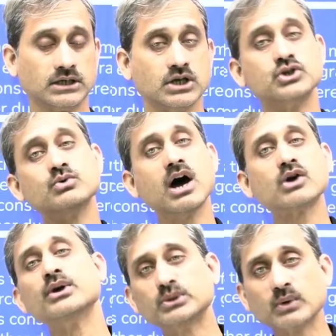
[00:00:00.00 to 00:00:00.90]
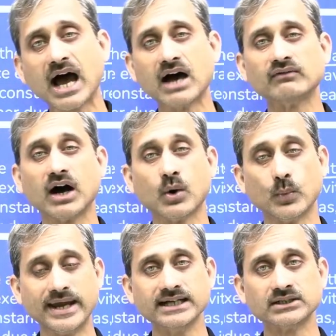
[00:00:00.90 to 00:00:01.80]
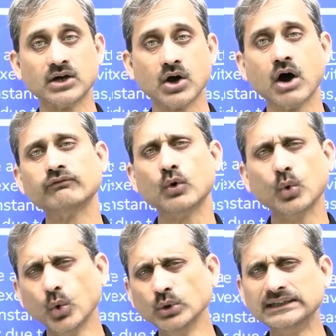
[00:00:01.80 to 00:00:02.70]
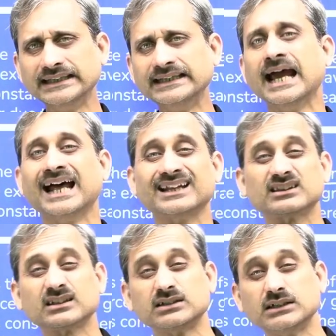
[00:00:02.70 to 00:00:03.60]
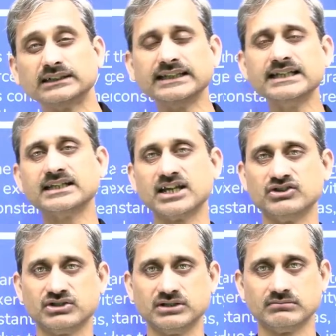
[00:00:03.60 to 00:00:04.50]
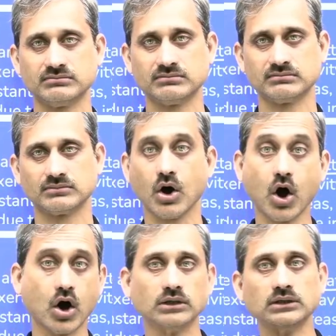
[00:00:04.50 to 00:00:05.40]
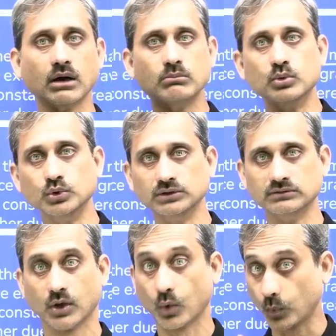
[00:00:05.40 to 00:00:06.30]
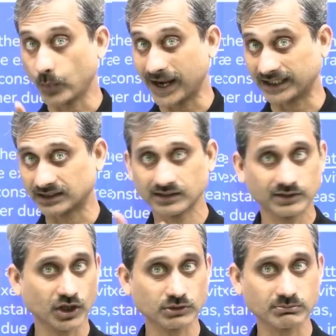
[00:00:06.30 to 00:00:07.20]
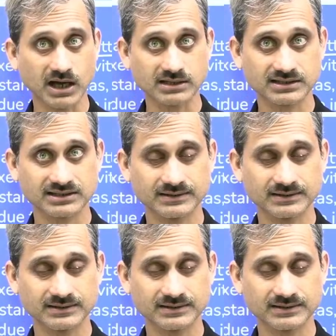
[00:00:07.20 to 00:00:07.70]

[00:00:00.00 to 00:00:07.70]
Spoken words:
you are going to have a weight of only 30 kg on Moon. Weight, not mass.